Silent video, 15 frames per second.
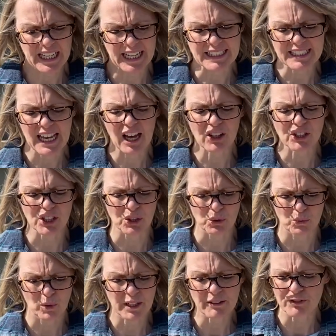I tell you,
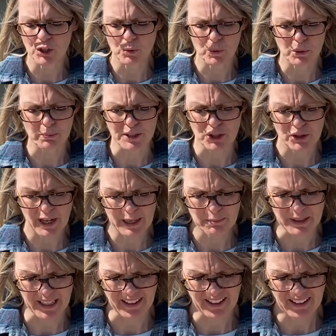one of you will betray
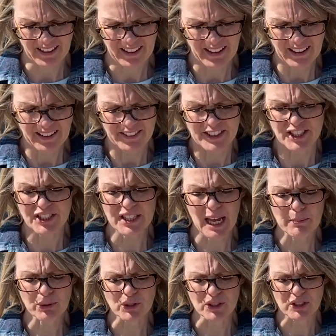me." The
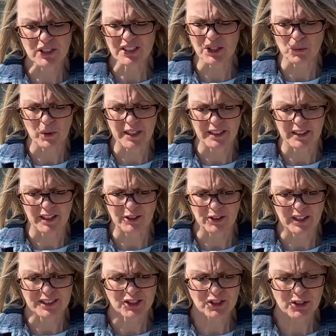disciples looked at one another,
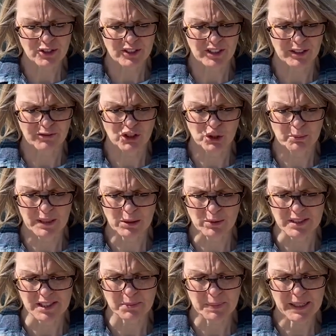uncertain of whom he
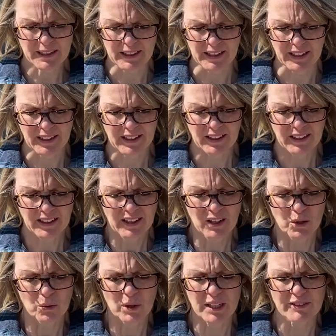was speaking.
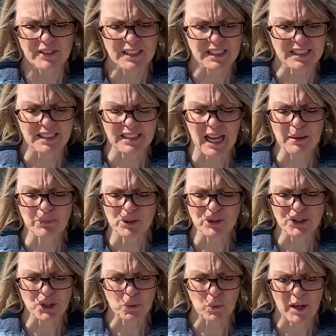One of his
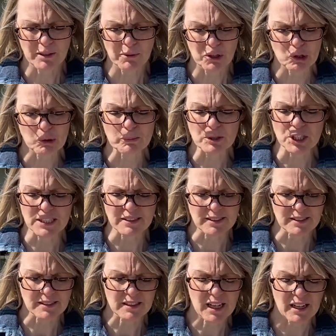disciples, the one whom
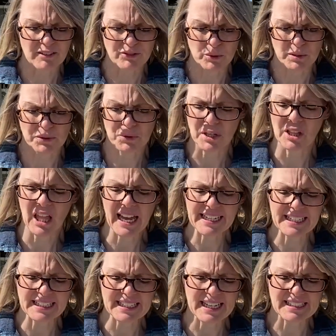Jesus loved, was
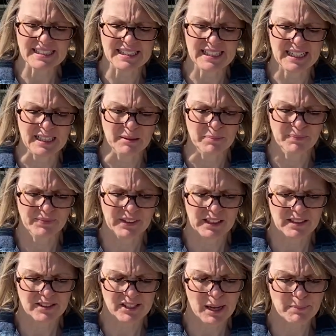reclining next to him.
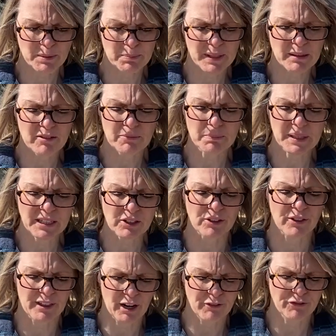Simon
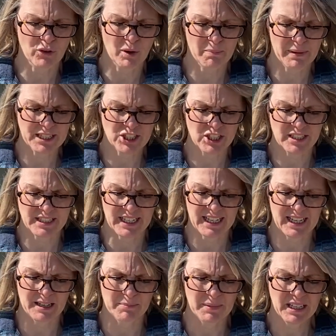Peter therefore mentioned to
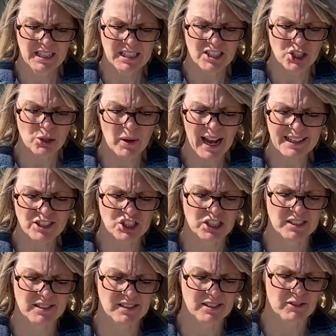him to ask
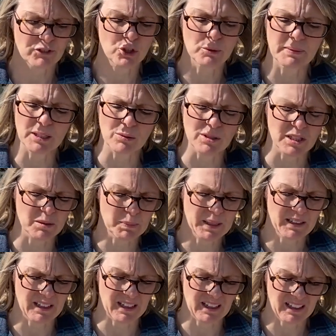Jesus of whom he was
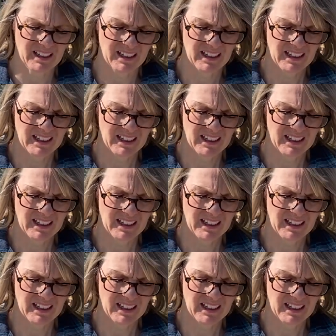speaking.